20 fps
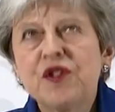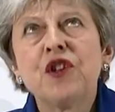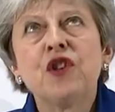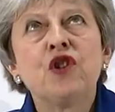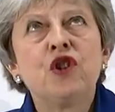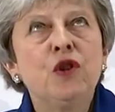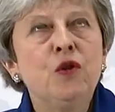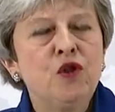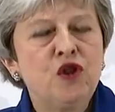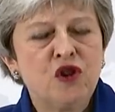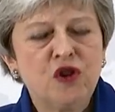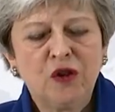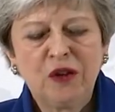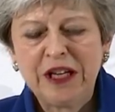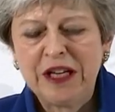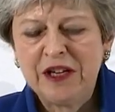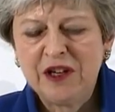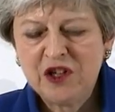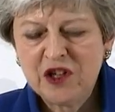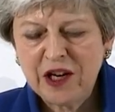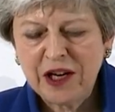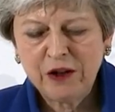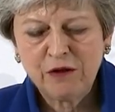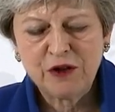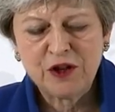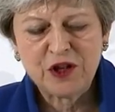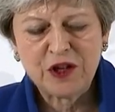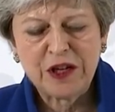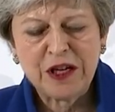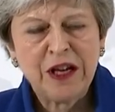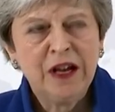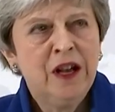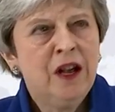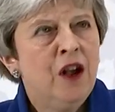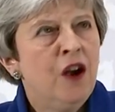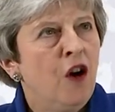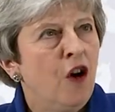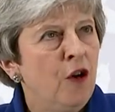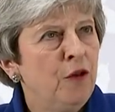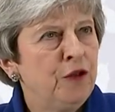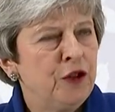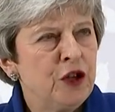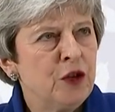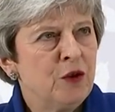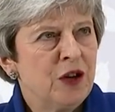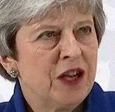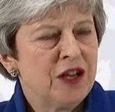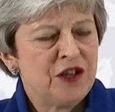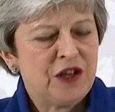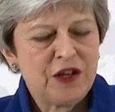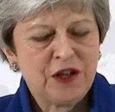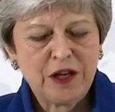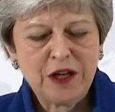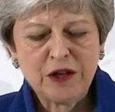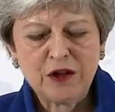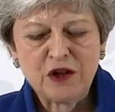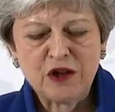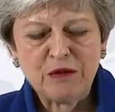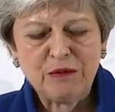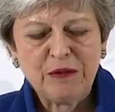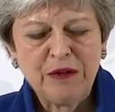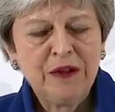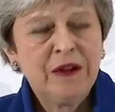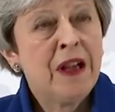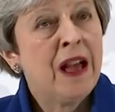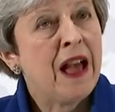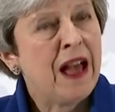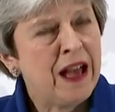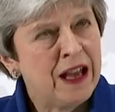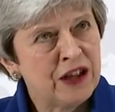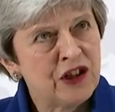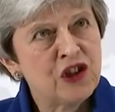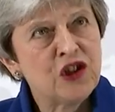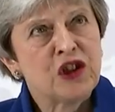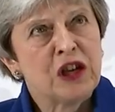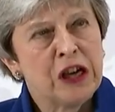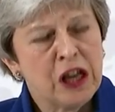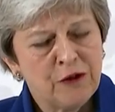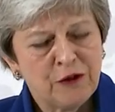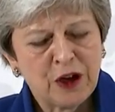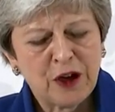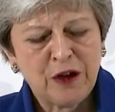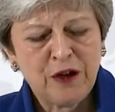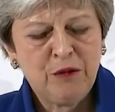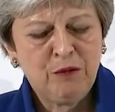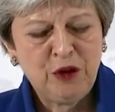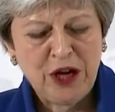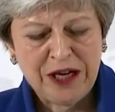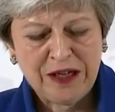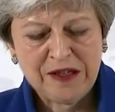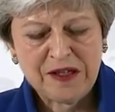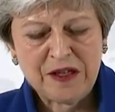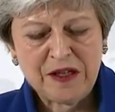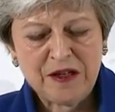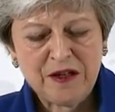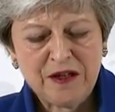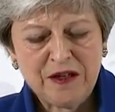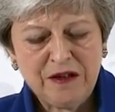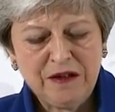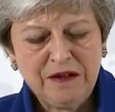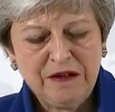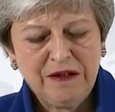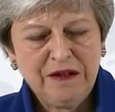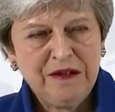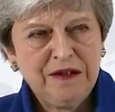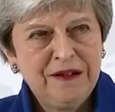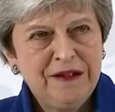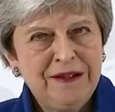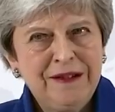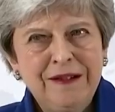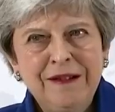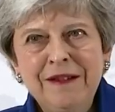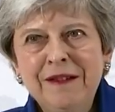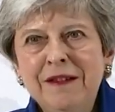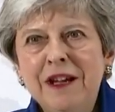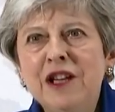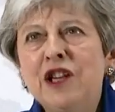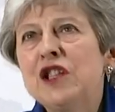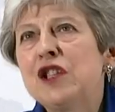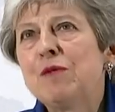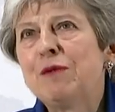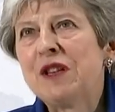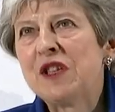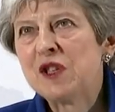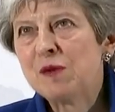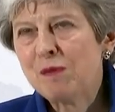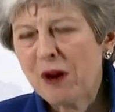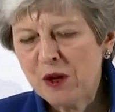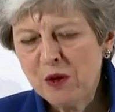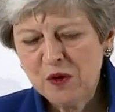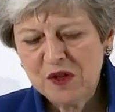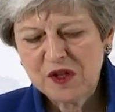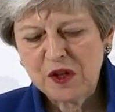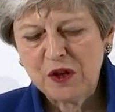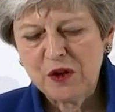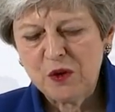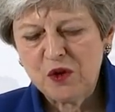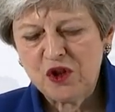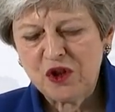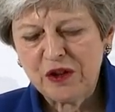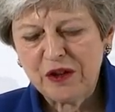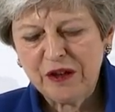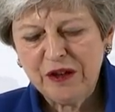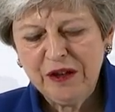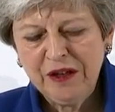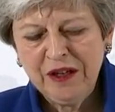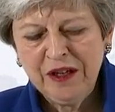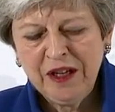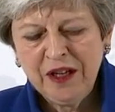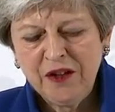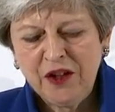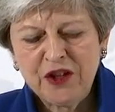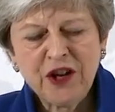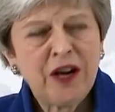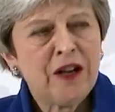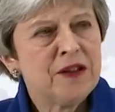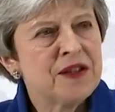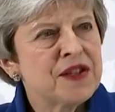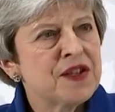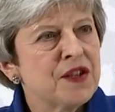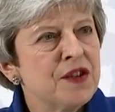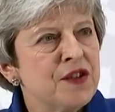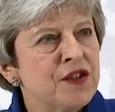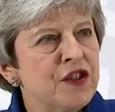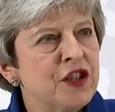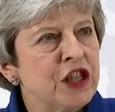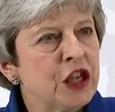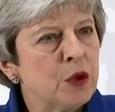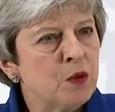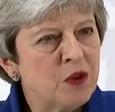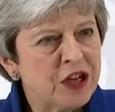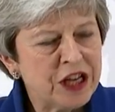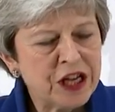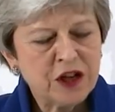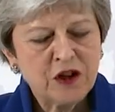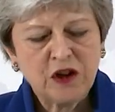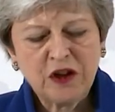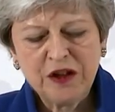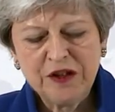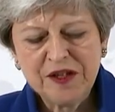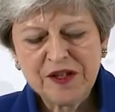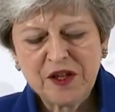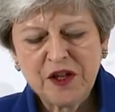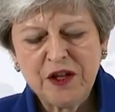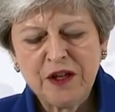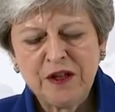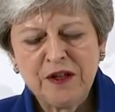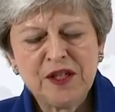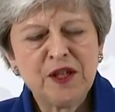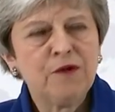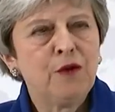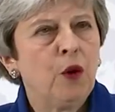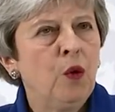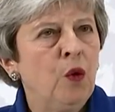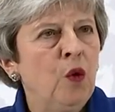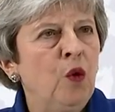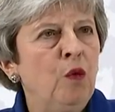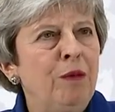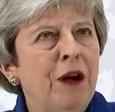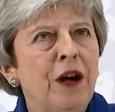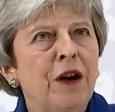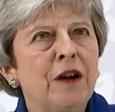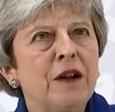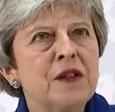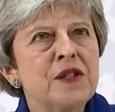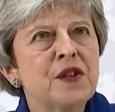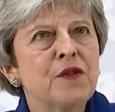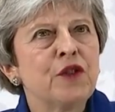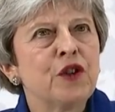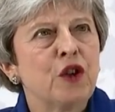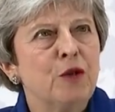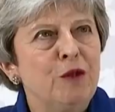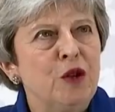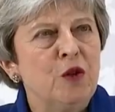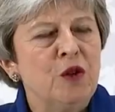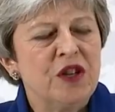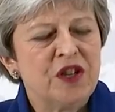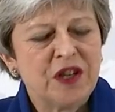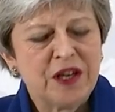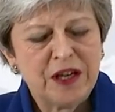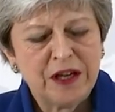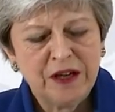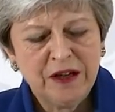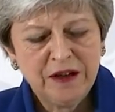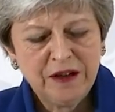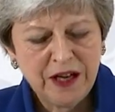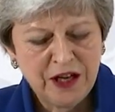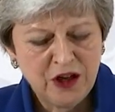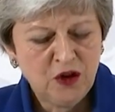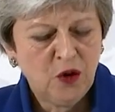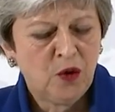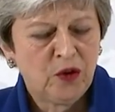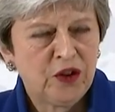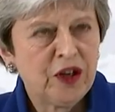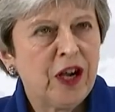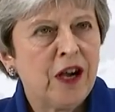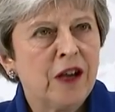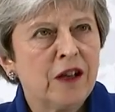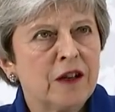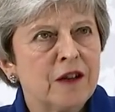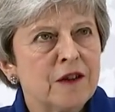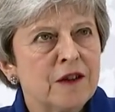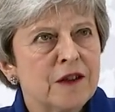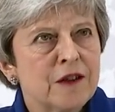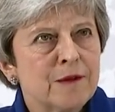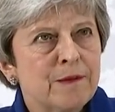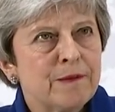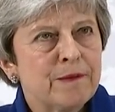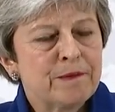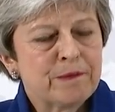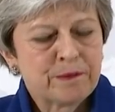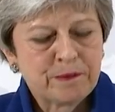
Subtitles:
constitutional integrity of the United Kingdom and deliver Brexit. It is a bespoke solution that answers the unique concerns of all parts of the community in Northern Ireland.